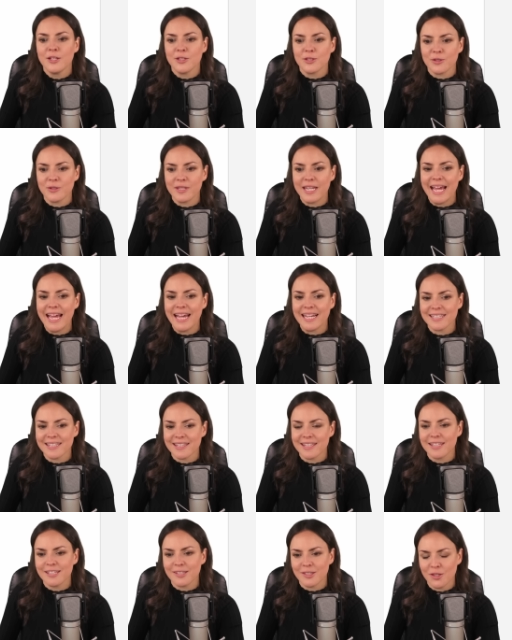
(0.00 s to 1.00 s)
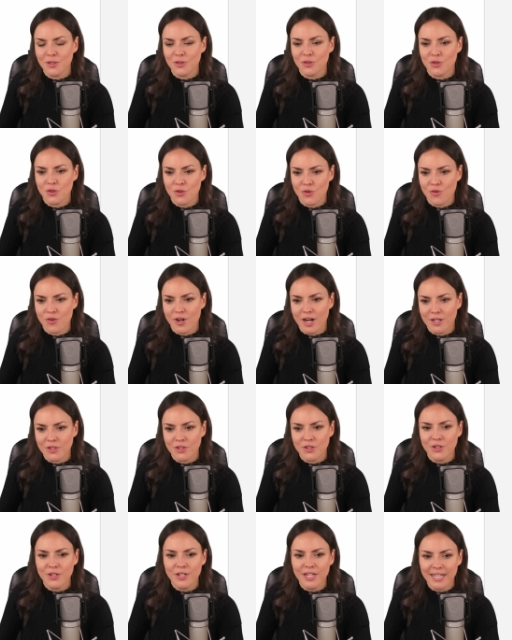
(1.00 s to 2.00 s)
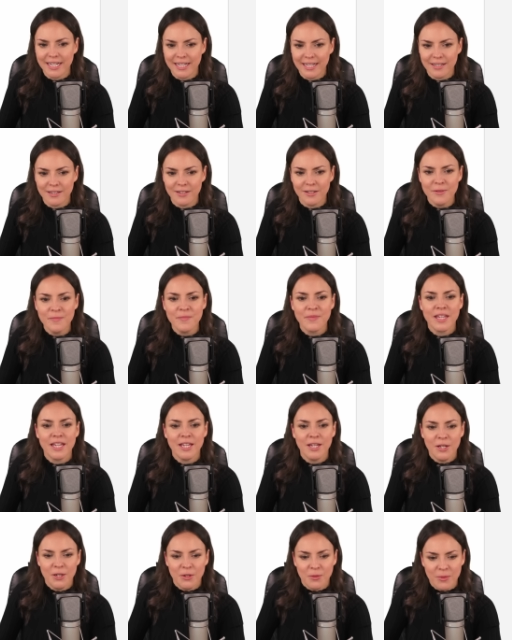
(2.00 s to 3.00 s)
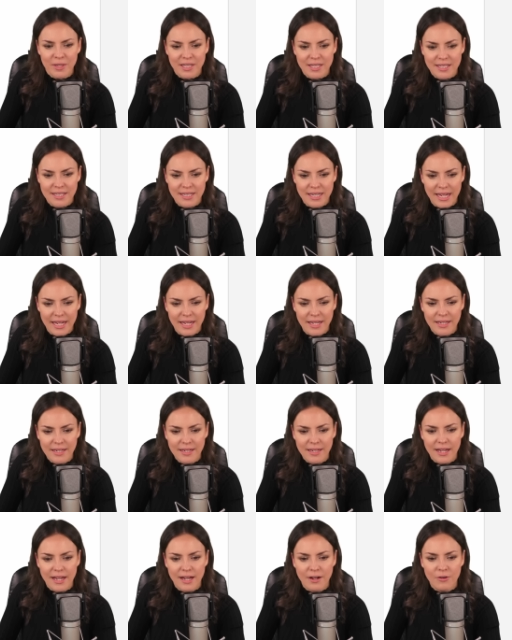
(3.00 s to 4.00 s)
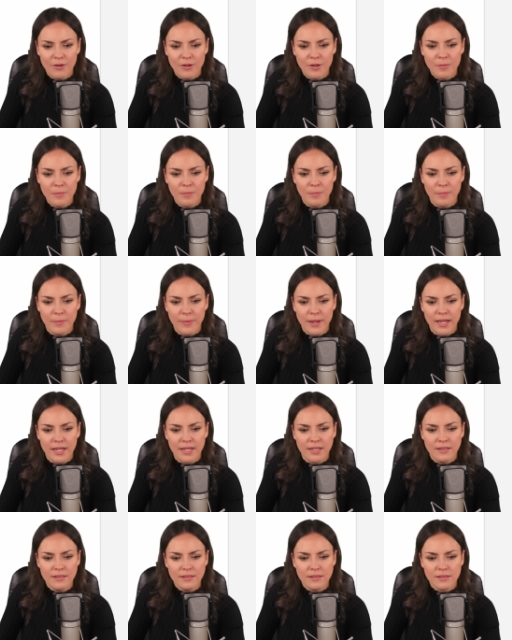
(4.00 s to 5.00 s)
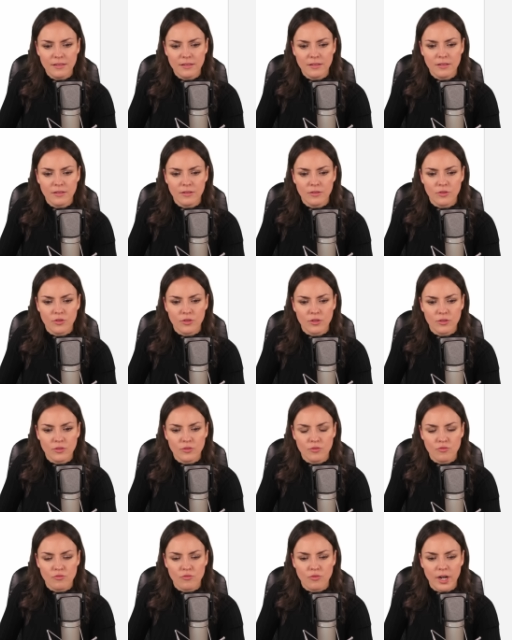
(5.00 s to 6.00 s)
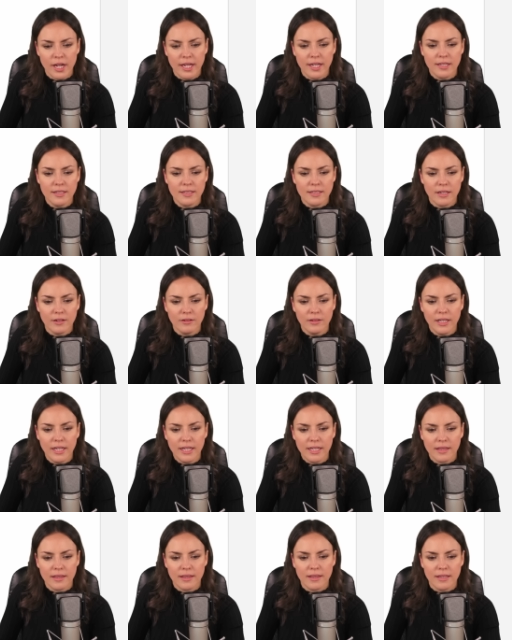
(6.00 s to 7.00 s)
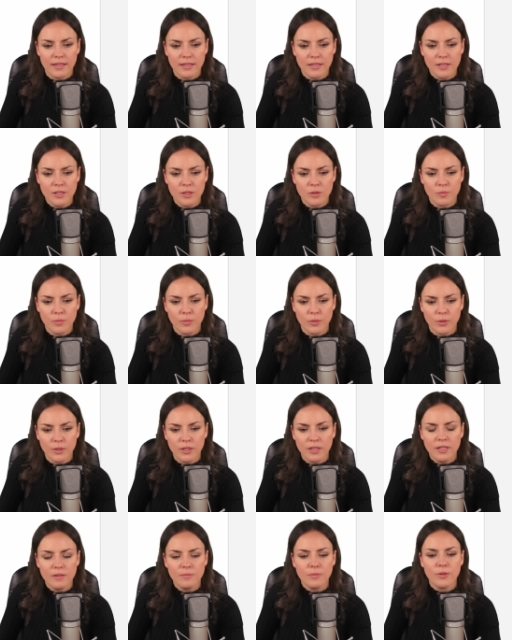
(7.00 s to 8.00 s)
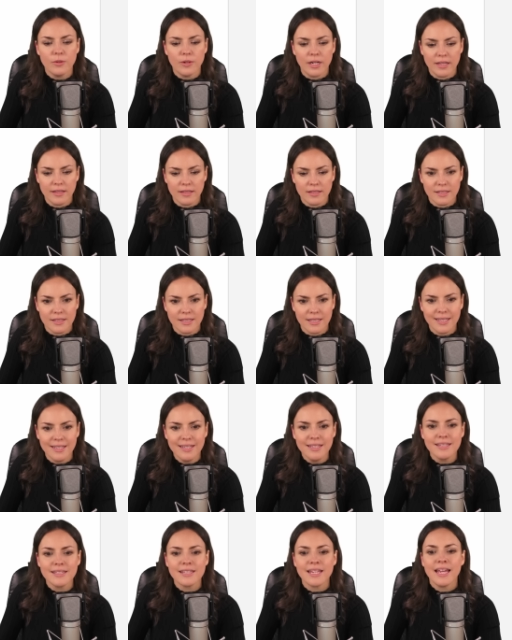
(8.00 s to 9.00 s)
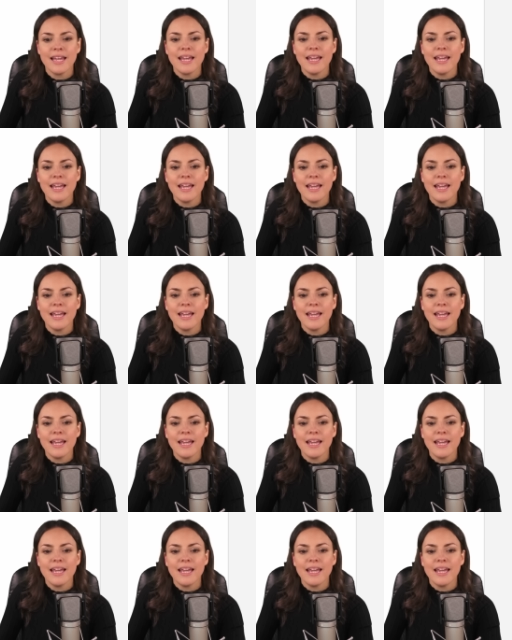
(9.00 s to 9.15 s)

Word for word: So it has this structure here. We take our base, just write it down like this, put it in parentheses,